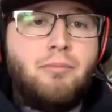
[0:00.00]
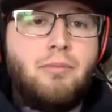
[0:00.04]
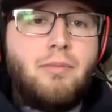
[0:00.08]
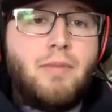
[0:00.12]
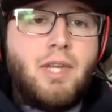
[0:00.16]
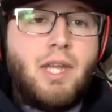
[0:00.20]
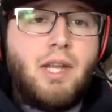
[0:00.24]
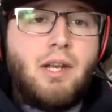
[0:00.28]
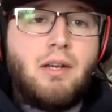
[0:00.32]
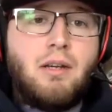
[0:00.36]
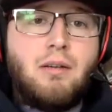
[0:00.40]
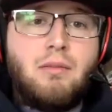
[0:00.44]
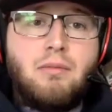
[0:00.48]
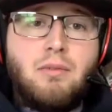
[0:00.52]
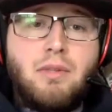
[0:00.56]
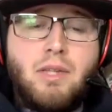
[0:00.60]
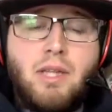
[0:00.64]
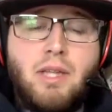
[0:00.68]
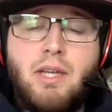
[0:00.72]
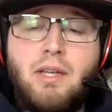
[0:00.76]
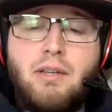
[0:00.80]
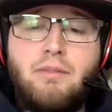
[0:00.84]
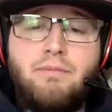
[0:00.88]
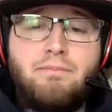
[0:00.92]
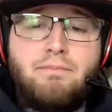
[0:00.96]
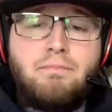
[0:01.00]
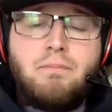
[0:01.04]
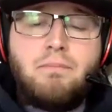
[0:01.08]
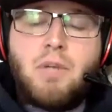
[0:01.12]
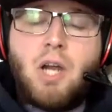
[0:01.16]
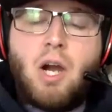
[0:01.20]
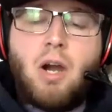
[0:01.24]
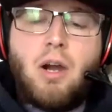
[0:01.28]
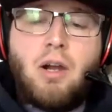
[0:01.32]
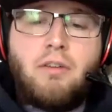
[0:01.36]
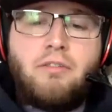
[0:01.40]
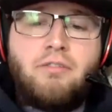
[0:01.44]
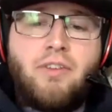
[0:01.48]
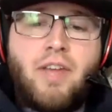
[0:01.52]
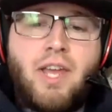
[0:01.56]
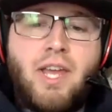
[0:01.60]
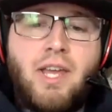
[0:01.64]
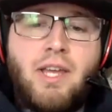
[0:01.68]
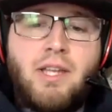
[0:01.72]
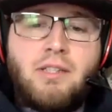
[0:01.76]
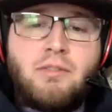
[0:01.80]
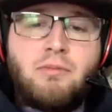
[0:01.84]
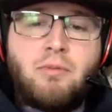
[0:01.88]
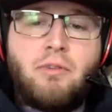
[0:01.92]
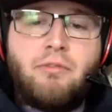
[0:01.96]
You know, the Card
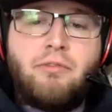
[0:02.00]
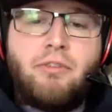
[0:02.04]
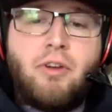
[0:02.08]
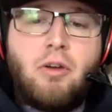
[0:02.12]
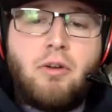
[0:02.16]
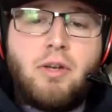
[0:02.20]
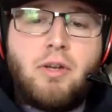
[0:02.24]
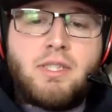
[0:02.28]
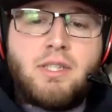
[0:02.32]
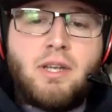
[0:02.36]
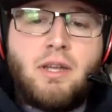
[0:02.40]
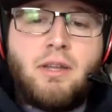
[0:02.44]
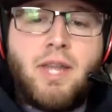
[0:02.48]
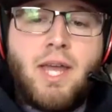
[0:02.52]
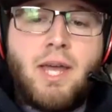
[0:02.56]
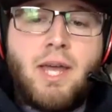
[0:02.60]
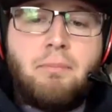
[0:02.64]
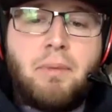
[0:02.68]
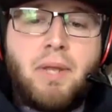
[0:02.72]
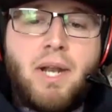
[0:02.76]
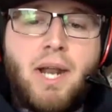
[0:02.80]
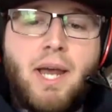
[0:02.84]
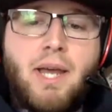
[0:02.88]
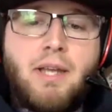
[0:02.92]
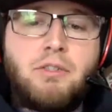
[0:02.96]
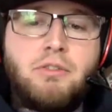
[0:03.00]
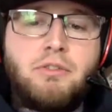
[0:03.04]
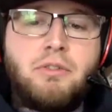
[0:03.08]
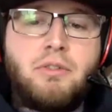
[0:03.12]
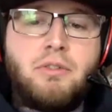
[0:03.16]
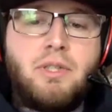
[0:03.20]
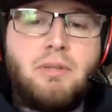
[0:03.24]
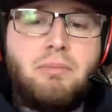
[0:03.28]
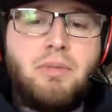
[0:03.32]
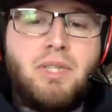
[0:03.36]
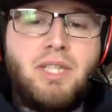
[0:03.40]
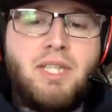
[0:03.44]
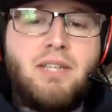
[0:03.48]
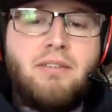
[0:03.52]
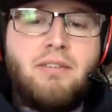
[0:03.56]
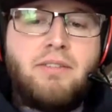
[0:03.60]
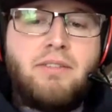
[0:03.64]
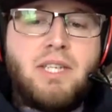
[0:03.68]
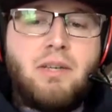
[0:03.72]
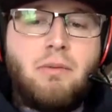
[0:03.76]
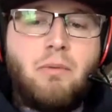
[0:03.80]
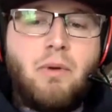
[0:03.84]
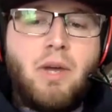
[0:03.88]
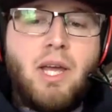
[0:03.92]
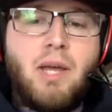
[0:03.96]
fans were focused on that, but I truly believe
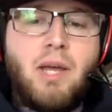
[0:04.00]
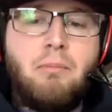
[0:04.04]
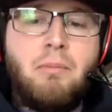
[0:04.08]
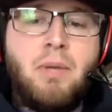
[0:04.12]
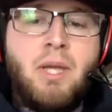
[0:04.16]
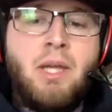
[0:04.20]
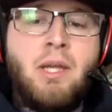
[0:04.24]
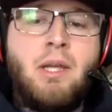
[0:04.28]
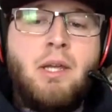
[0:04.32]
T Webb